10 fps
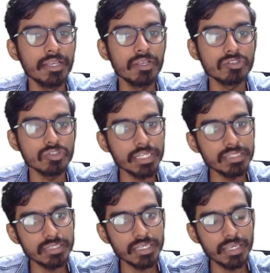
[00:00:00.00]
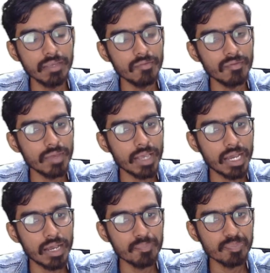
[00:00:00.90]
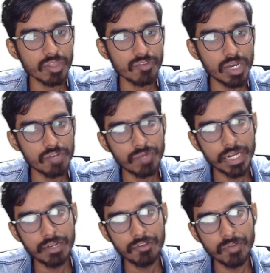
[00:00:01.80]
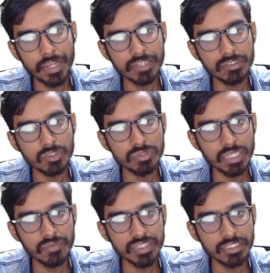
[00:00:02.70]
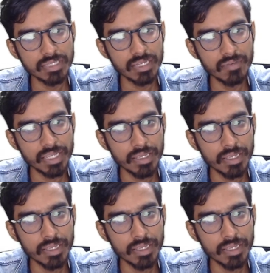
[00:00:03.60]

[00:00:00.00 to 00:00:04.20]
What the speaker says: So just see for front face, you see which is living.